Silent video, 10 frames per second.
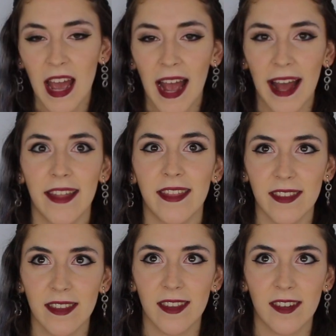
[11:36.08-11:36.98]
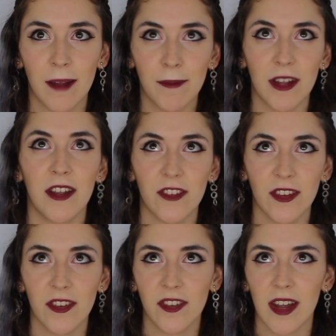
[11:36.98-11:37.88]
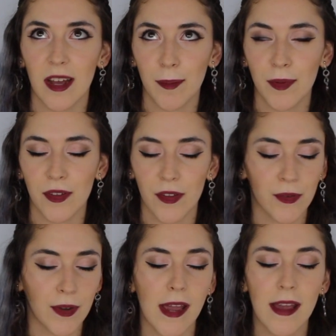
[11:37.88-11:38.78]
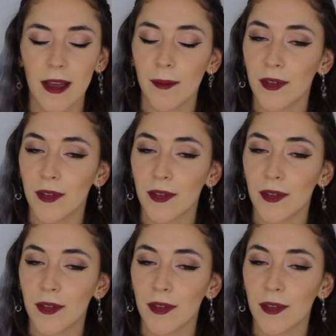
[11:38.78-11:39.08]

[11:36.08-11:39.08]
and the temptation to stay up till 3 a.m.